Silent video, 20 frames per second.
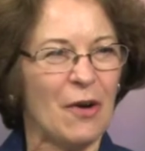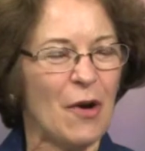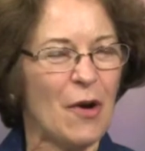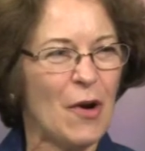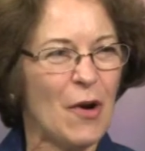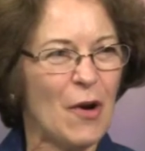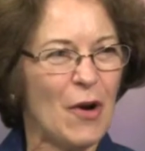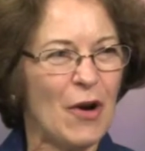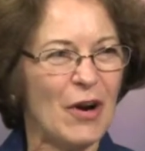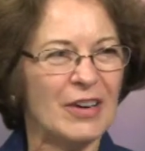
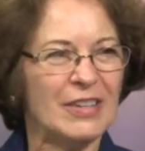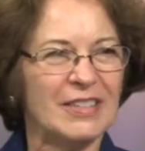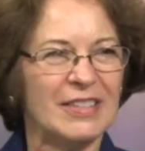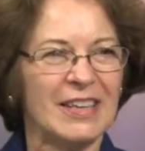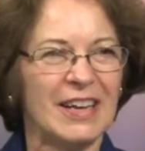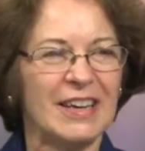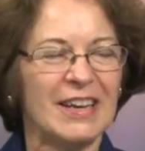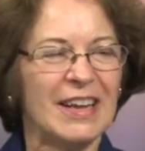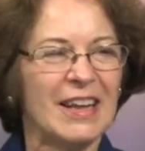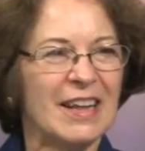hearts,
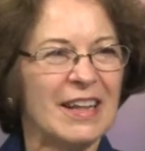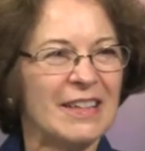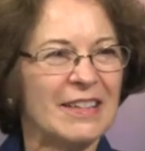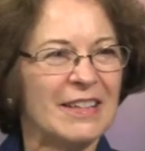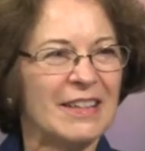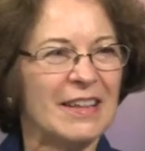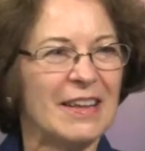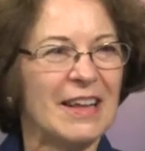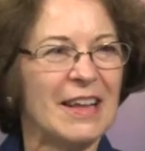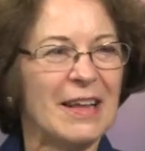and
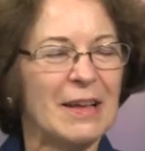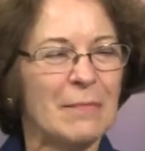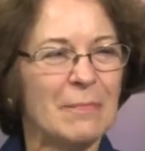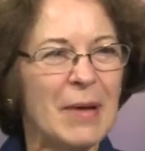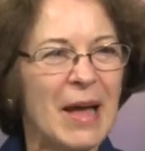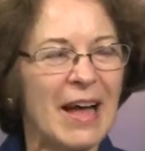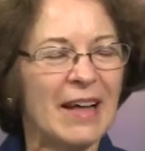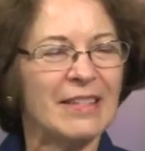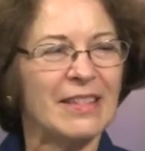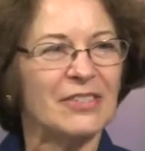the
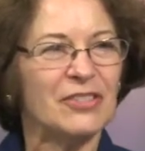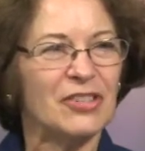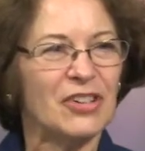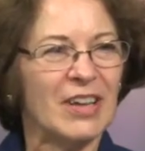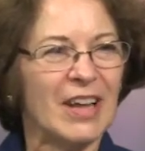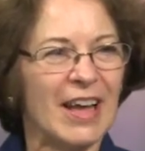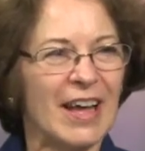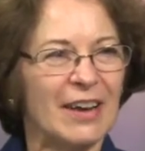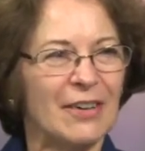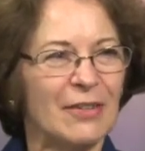impact that
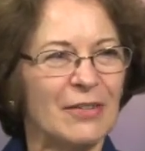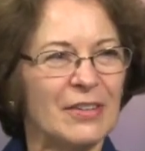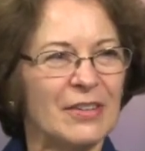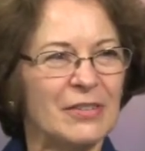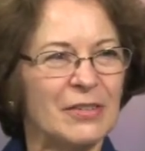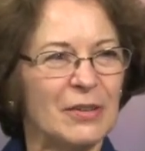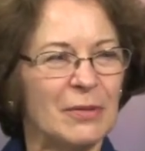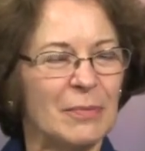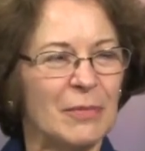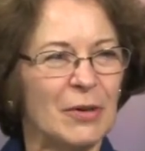she had on
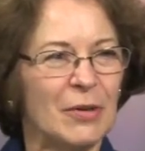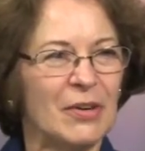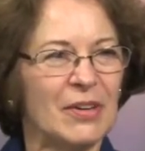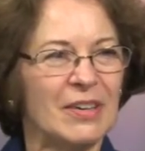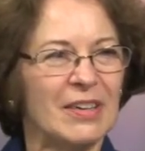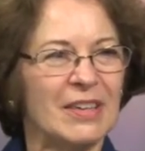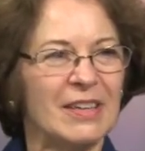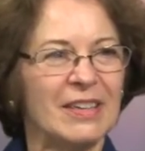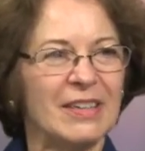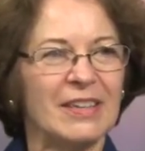this
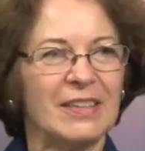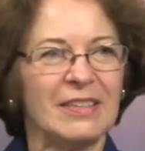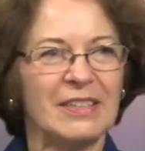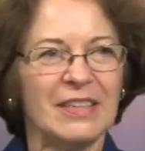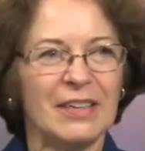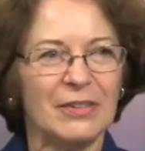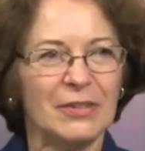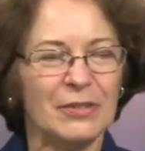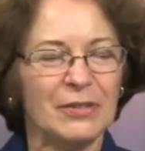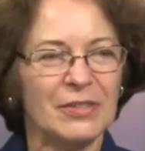community
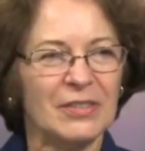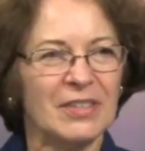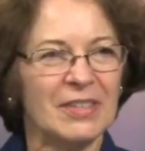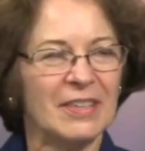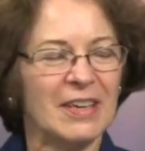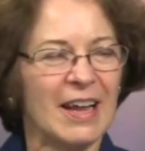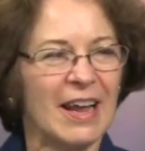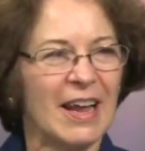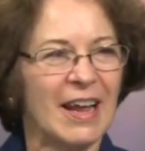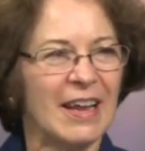continues
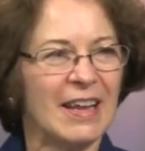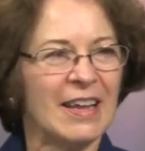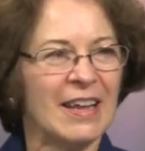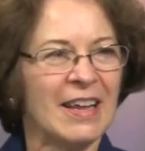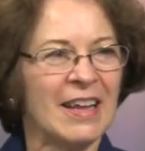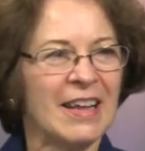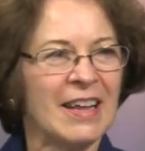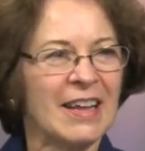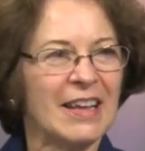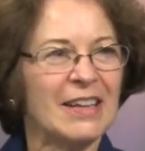today.
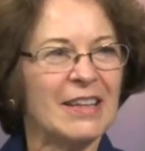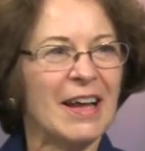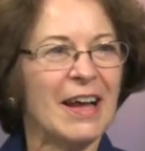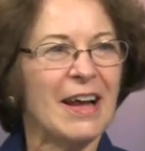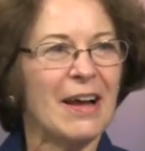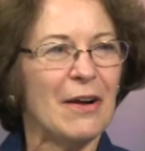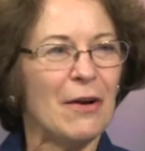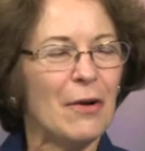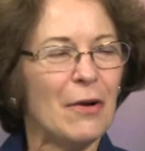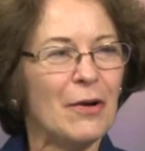
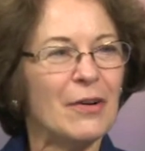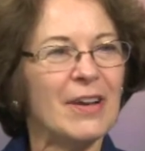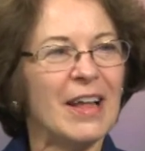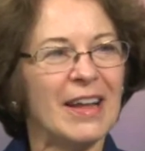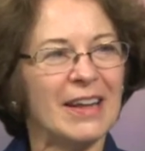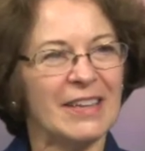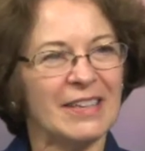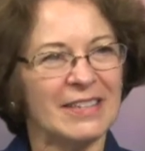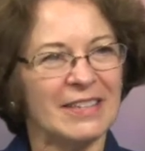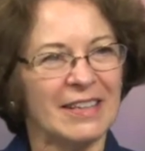Her
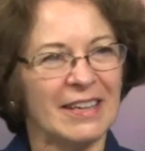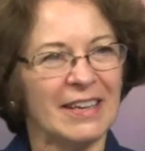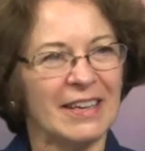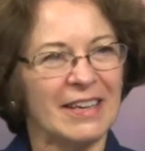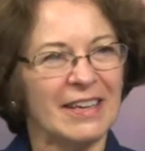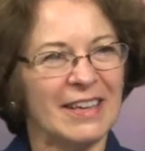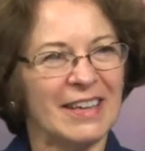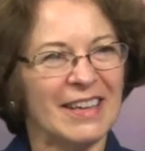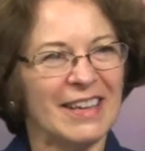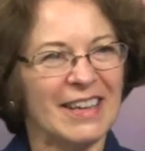legacy
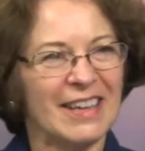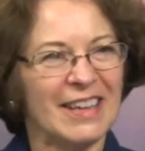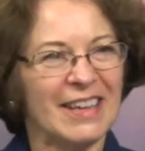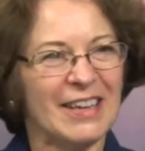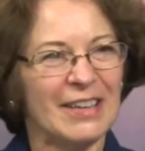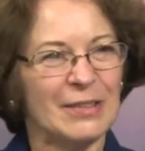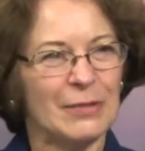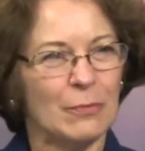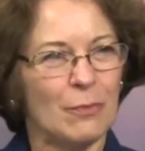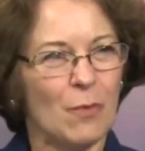
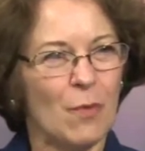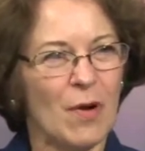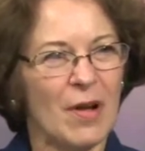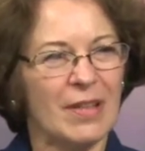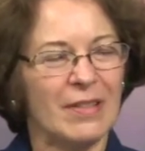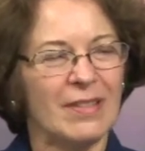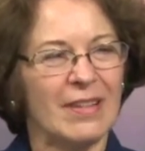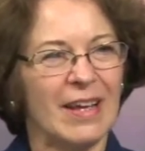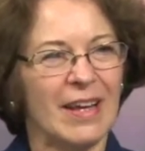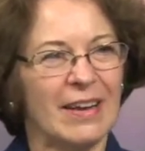is
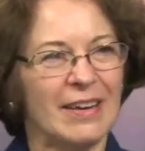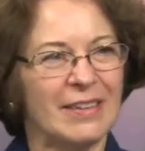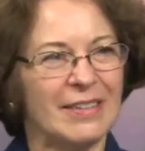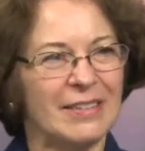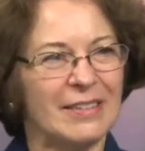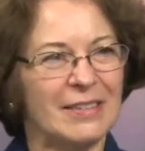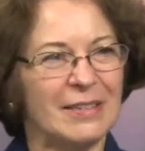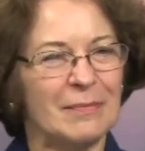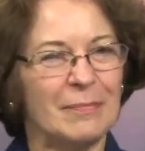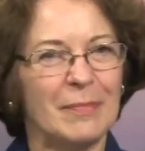one that
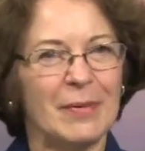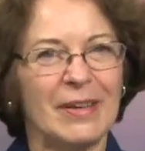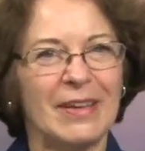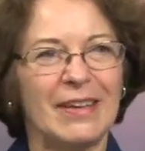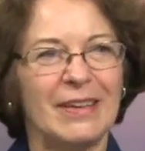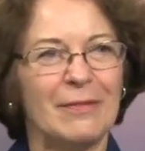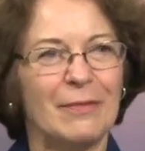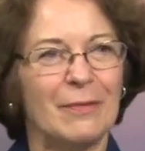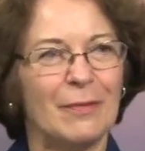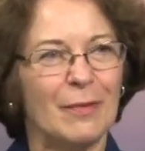is to
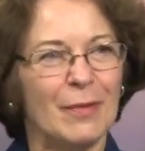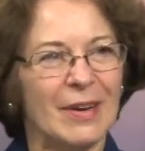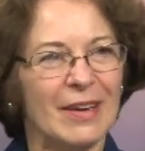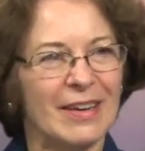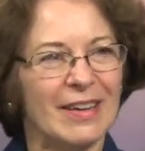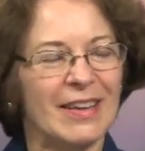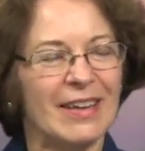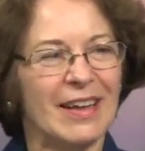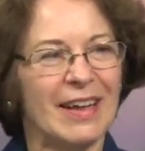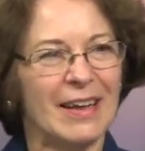be
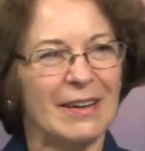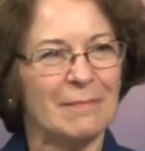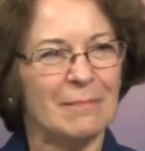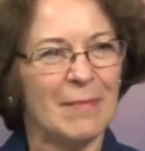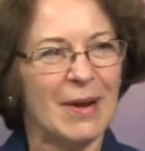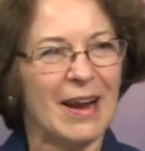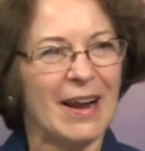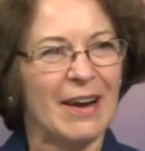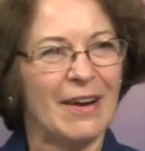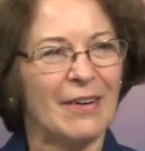really
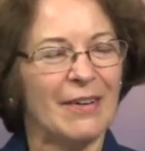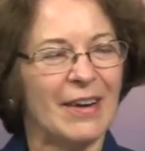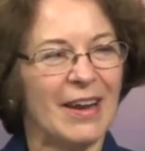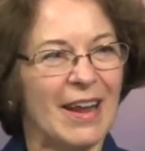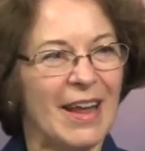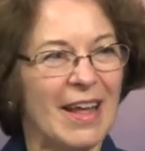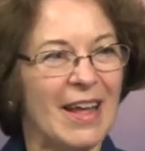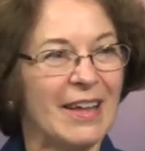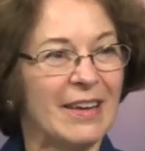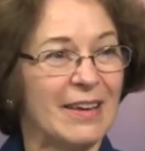admired
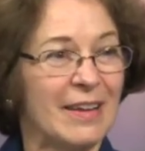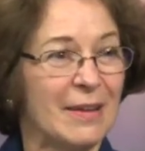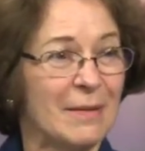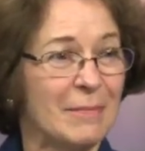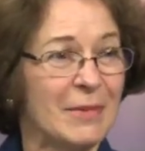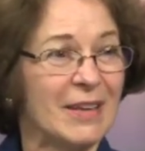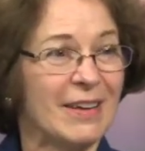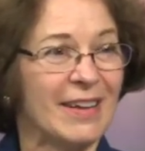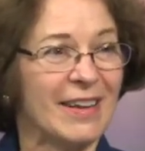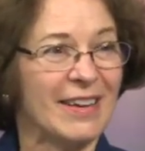and
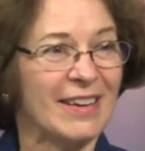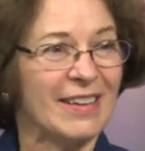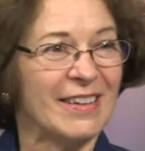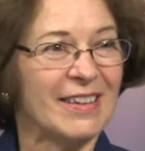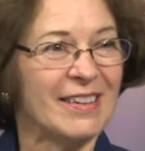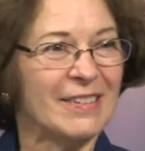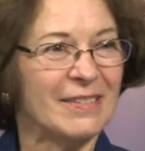emulated.